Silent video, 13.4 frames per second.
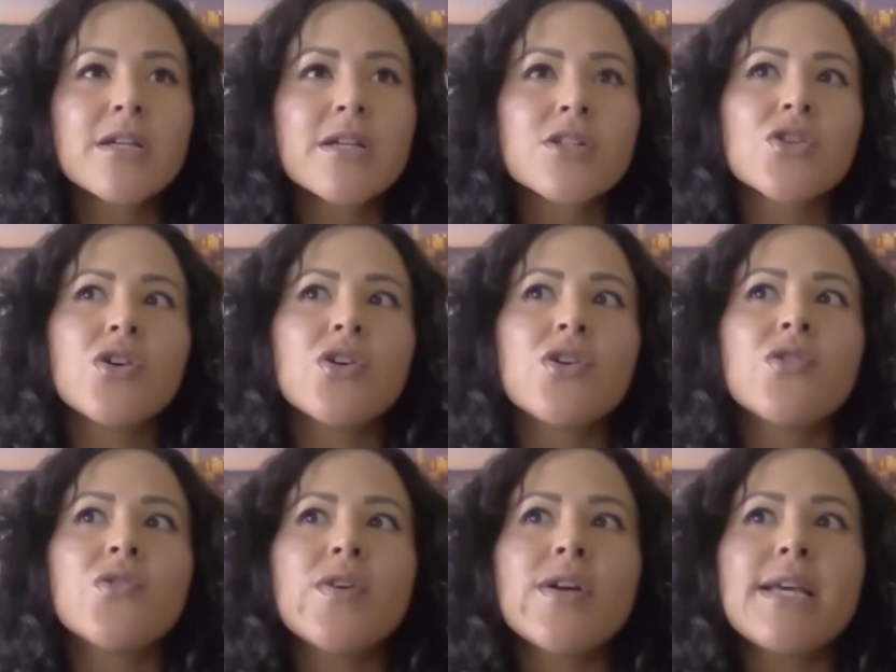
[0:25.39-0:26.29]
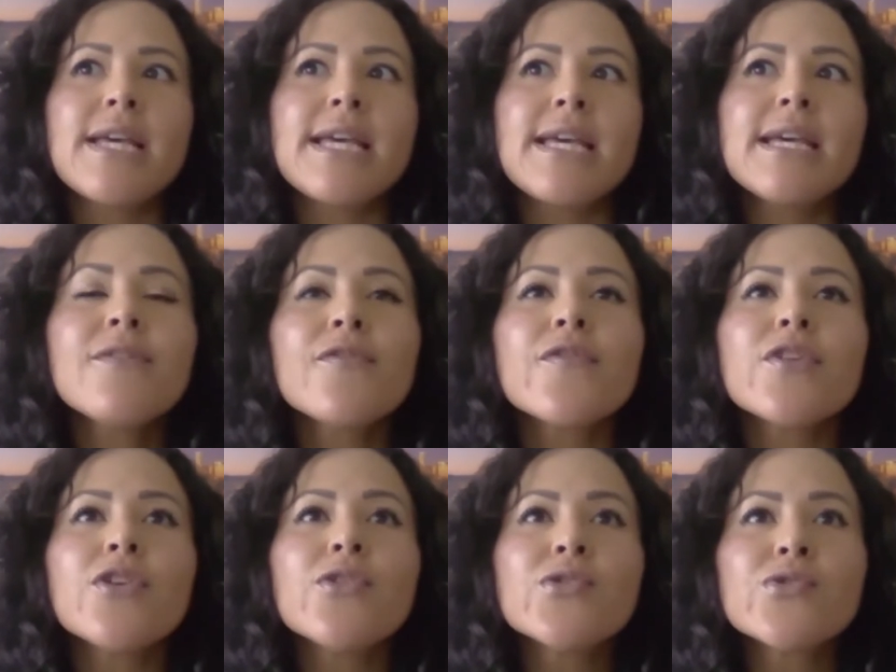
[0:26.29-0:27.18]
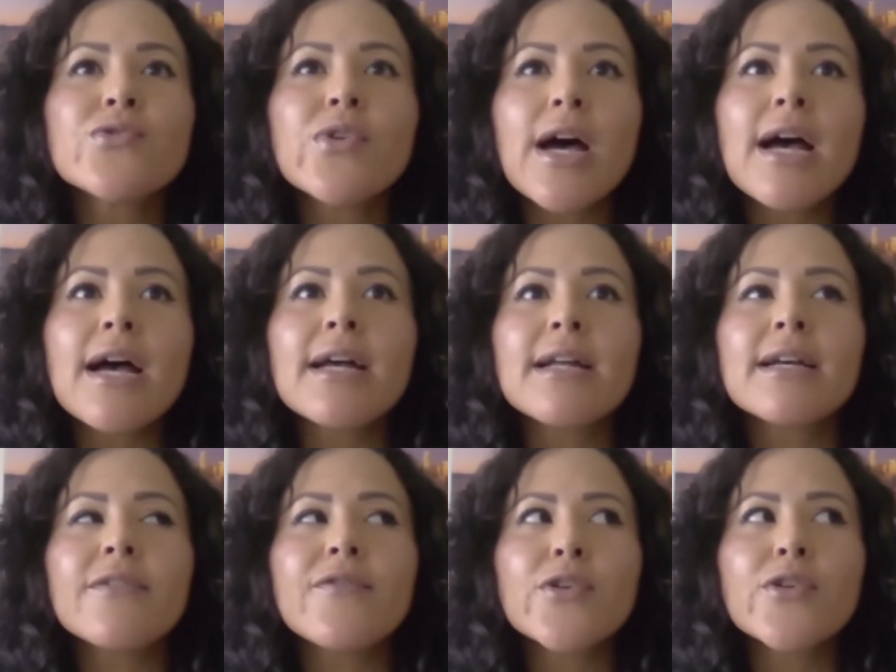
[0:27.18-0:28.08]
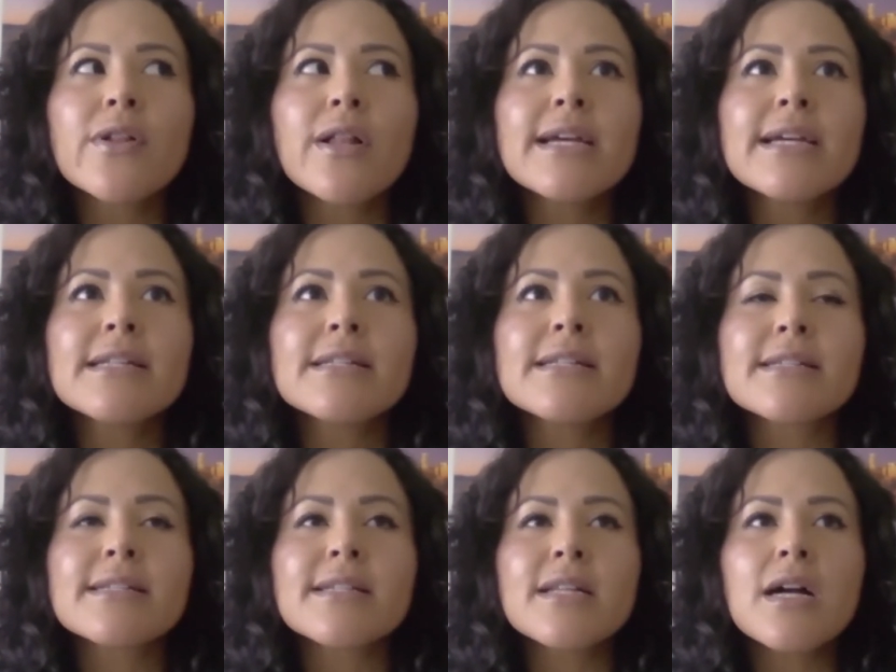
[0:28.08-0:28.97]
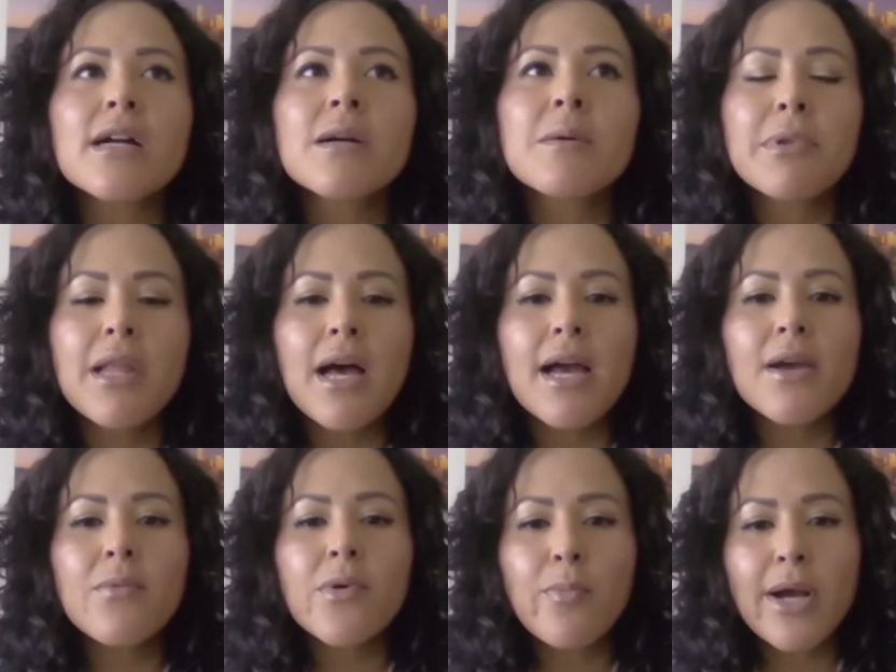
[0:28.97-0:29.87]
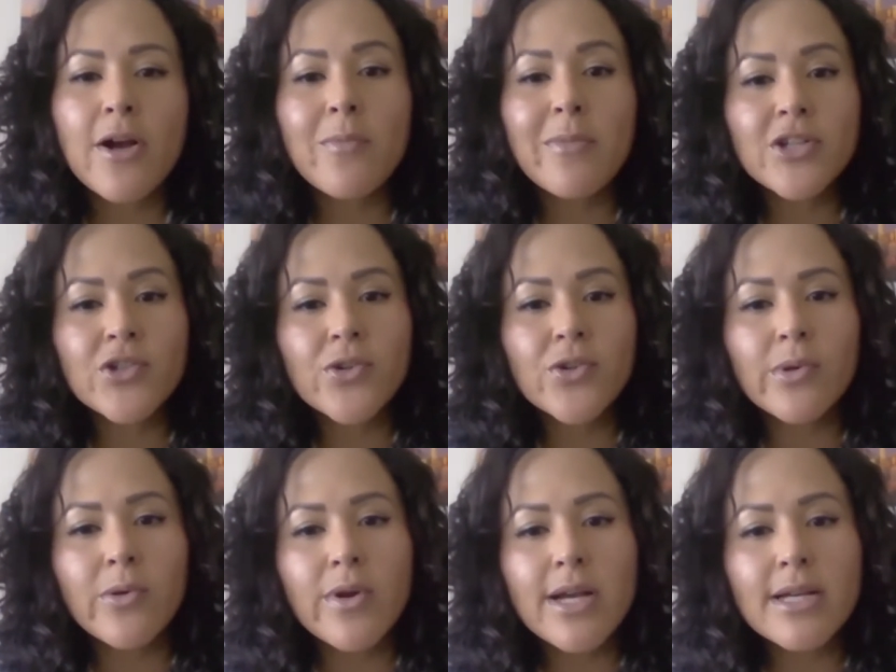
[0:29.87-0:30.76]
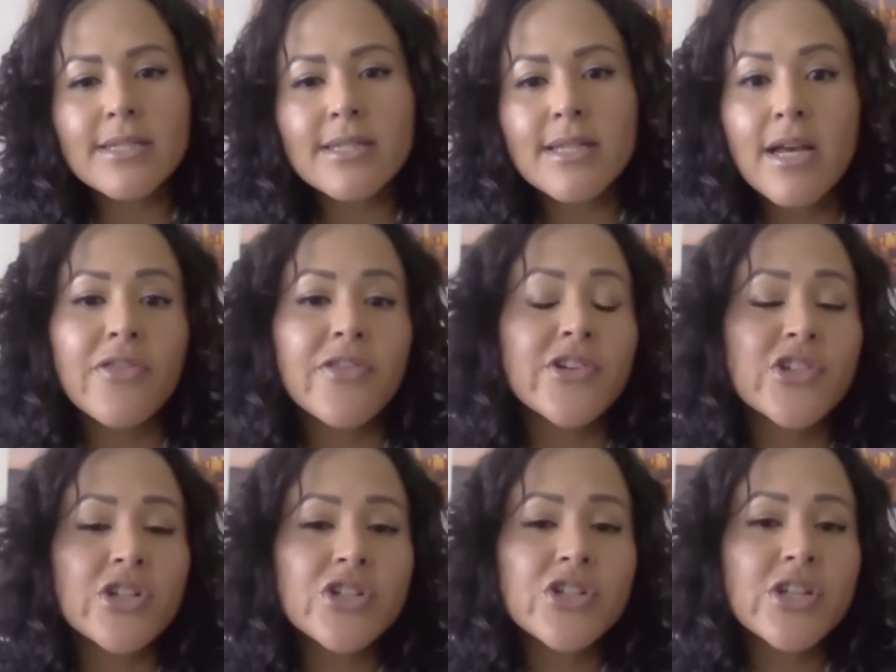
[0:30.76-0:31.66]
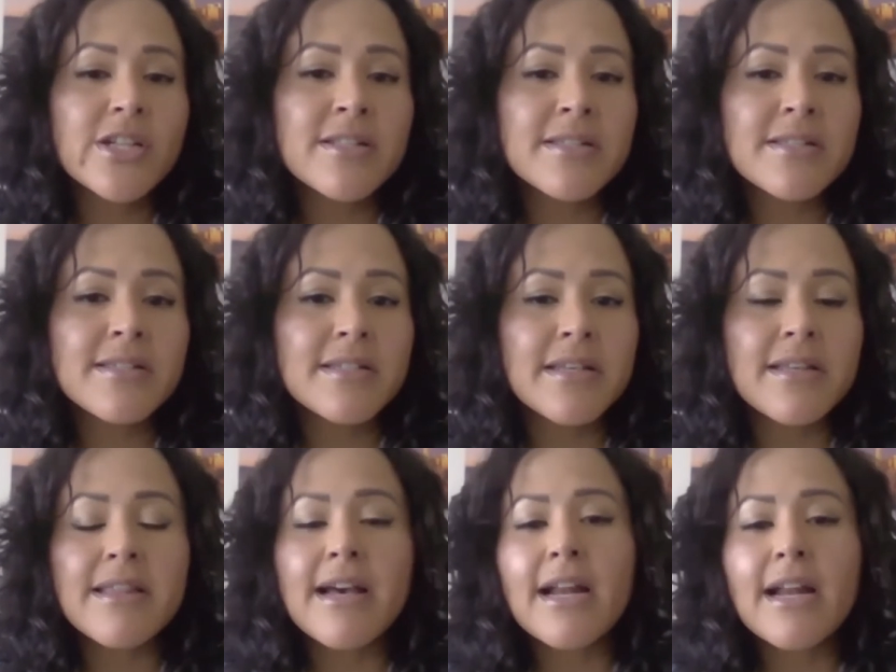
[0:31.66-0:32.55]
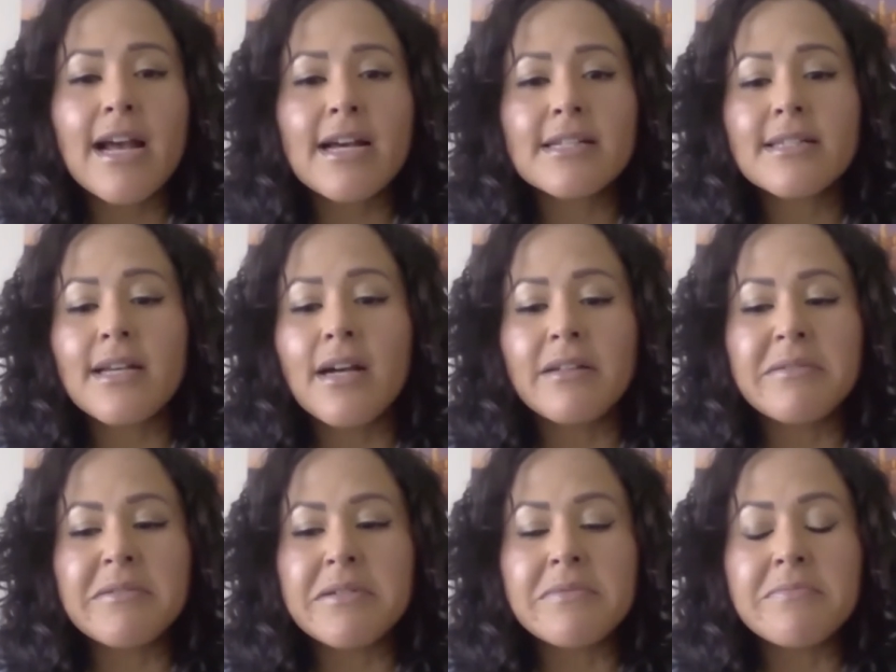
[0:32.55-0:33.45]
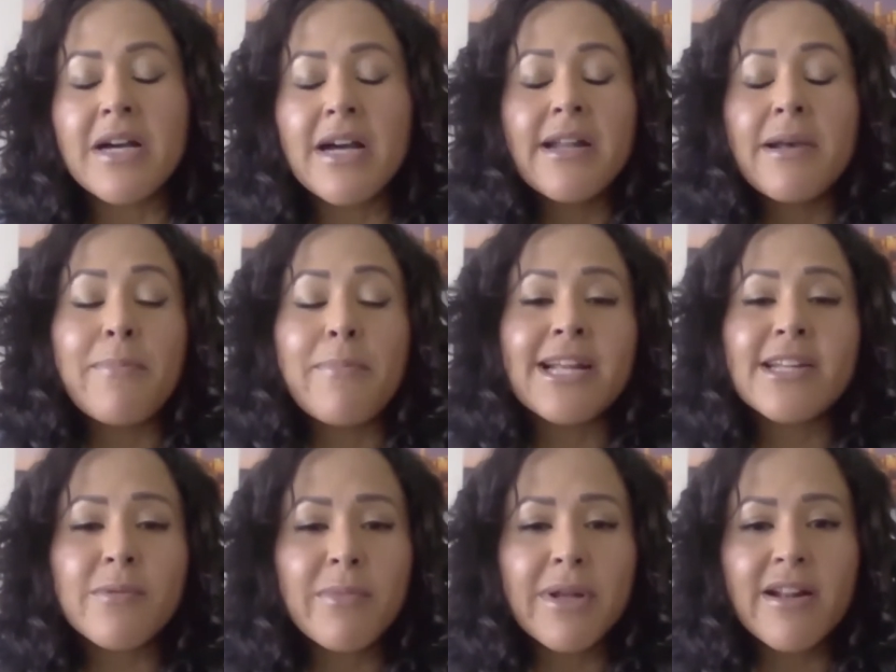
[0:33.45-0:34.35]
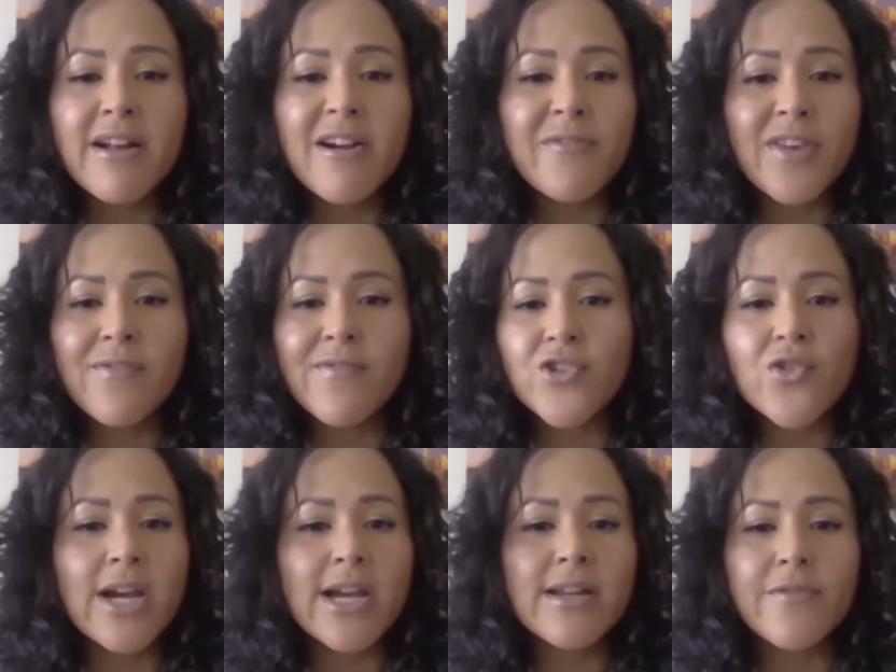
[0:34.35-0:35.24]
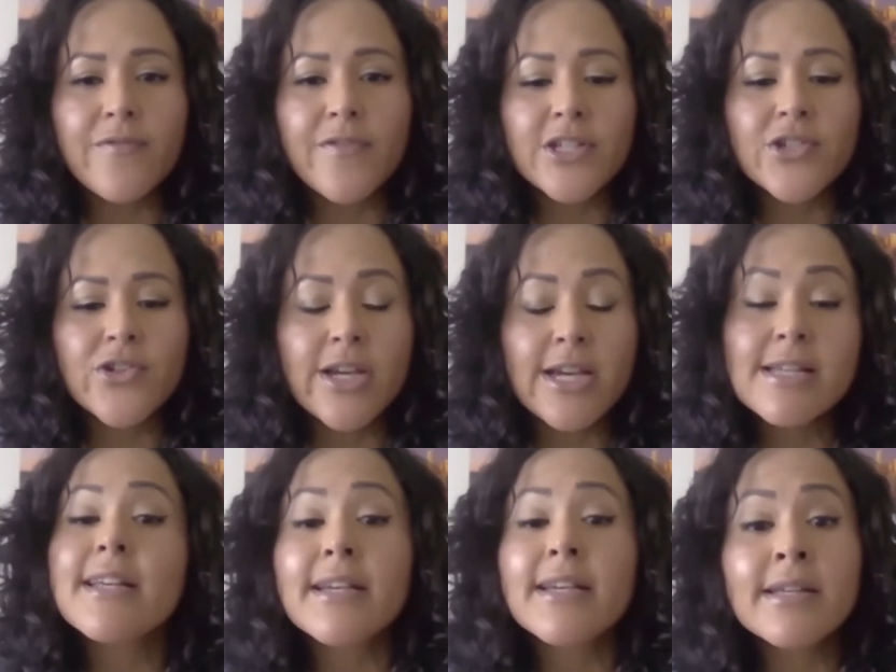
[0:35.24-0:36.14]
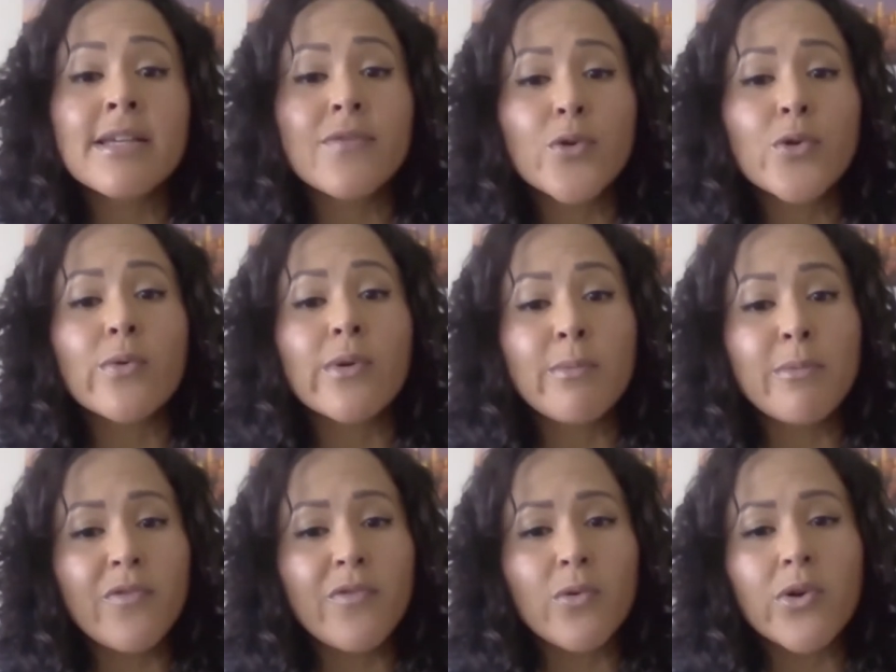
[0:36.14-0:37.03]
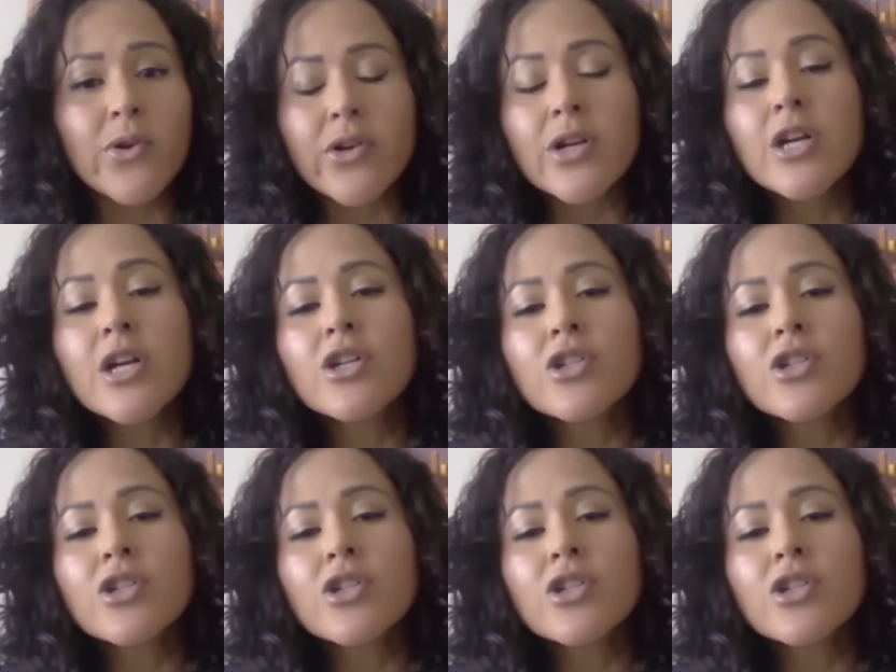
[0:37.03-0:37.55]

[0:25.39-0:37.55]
So if you do not, if your client does not comply with biometric requests, the judge can see that as an abandonment of even trying to fix your case and can give you a removal order.